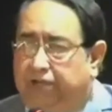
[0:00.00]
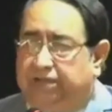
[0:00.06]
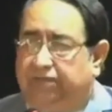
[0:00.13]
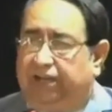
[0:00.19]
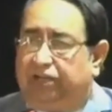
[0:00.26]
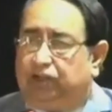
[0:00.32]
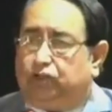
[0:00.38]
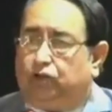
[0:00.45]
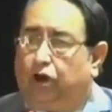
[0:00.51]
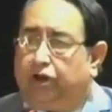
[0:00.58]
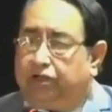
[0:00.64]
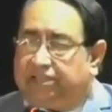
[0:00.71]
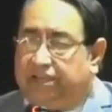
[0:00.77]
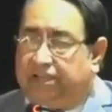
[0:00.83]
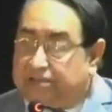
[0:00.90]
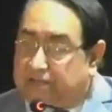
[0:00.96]
There is a very
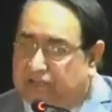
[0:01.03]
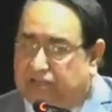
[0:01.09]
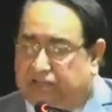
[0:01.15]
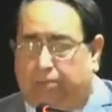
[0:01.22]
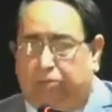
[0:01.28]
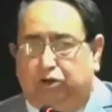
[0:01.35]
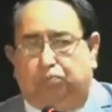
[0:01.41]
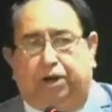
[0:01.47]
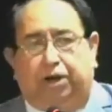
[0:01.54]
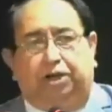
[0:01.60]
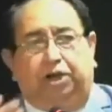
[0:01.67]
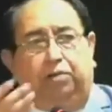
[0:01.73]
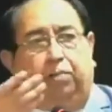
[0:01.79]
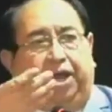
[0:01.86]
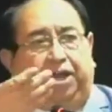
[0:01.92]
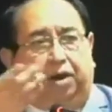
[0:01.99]
strong
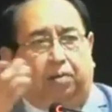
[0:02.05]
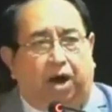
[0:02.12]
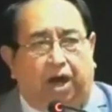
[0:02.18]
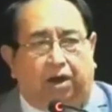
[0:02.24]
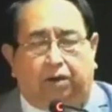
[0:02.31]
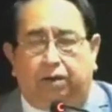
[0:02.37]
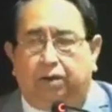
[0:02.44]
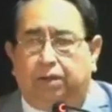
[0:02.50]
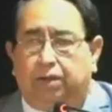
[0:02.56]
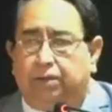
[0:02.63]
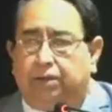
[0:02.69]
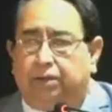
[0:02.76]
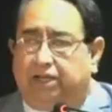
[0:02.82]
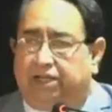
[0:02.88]
establishment in Myanmar.